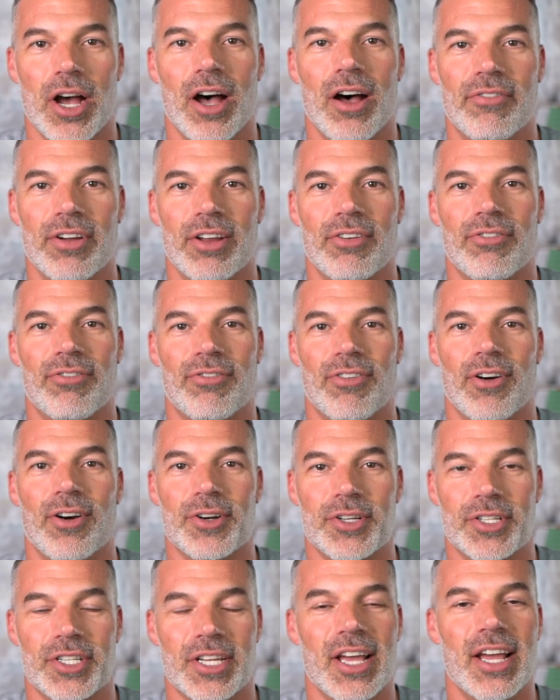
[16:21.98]
of it
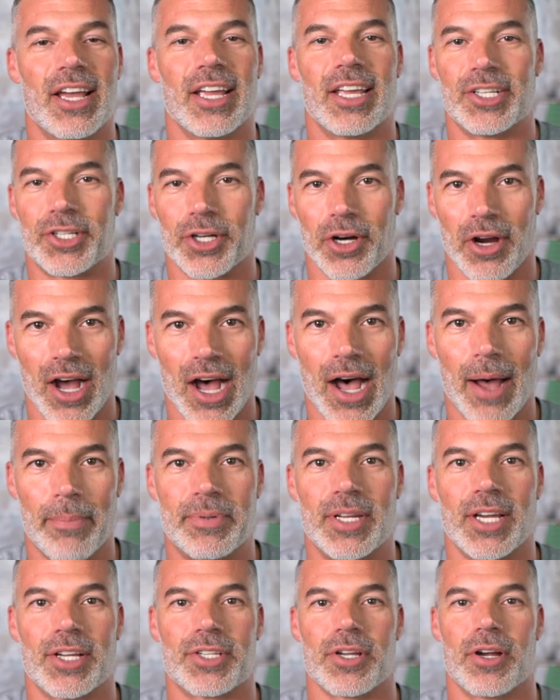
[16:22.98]
first. Get your
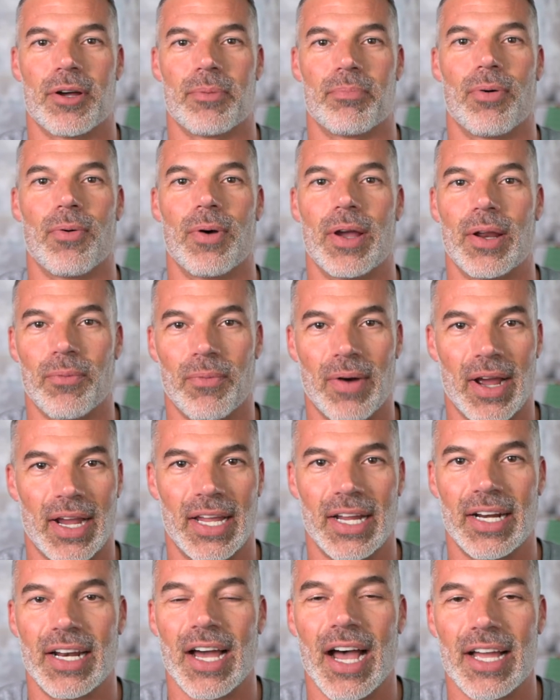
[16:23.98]
optics on point.
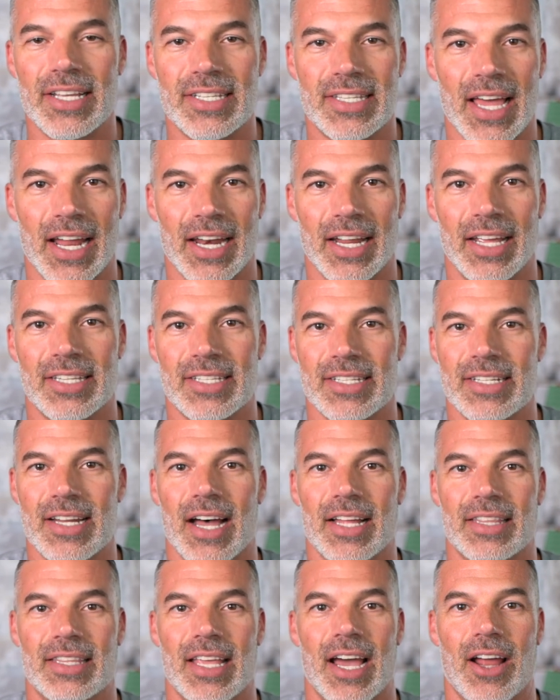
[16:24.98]
Recognize that it's
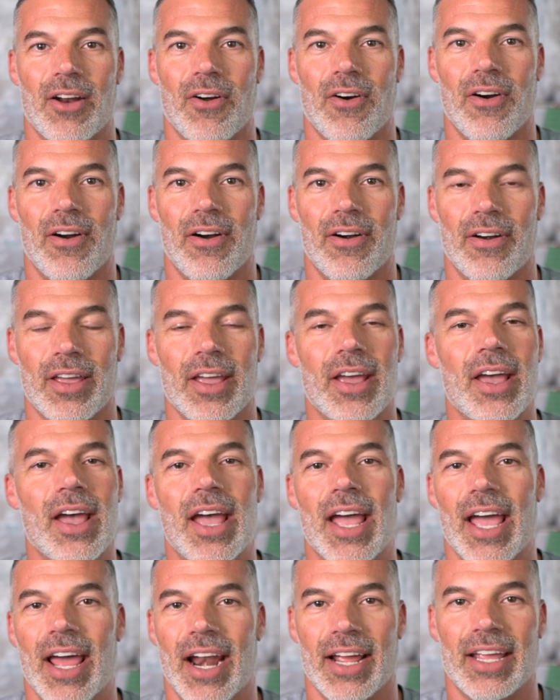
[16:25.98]
not that hard. And I